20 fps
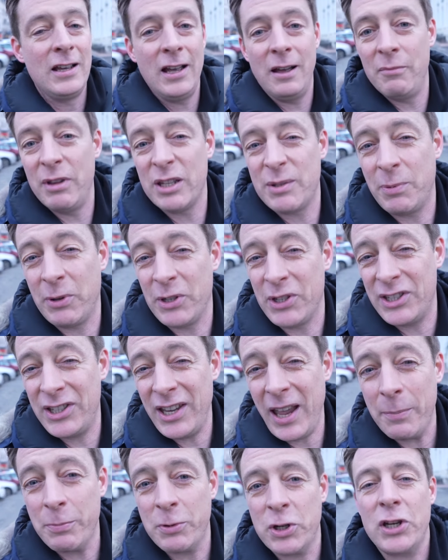a
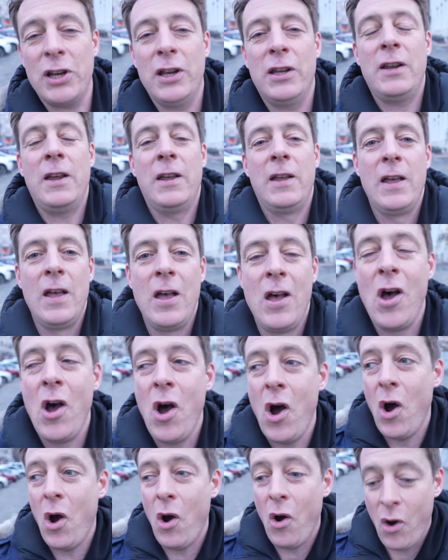misperception,
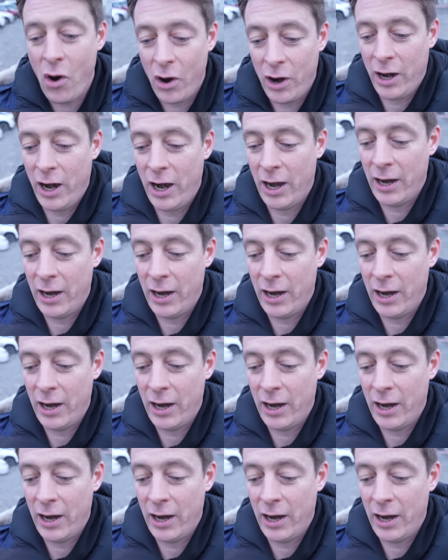or